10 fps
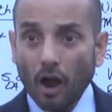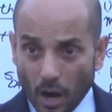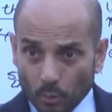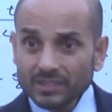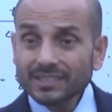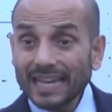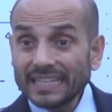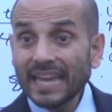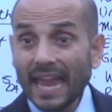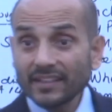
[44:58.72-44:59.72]
I would say
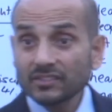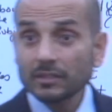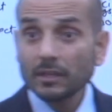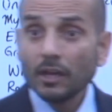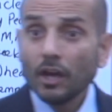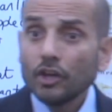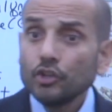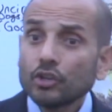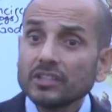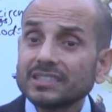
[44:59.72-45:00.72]
yes.
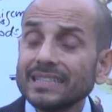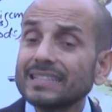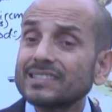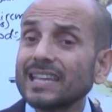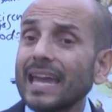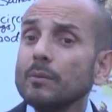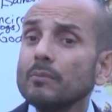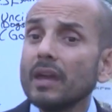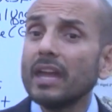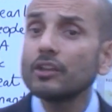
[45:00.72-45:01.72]
You can see the
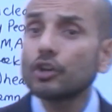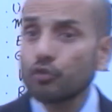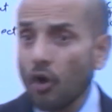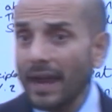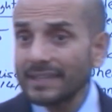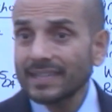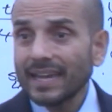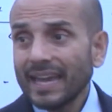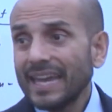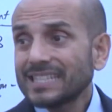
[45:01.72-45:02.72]
same in Christ.
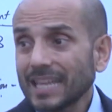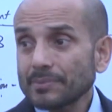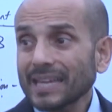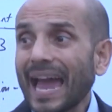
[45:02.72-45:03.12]
He steps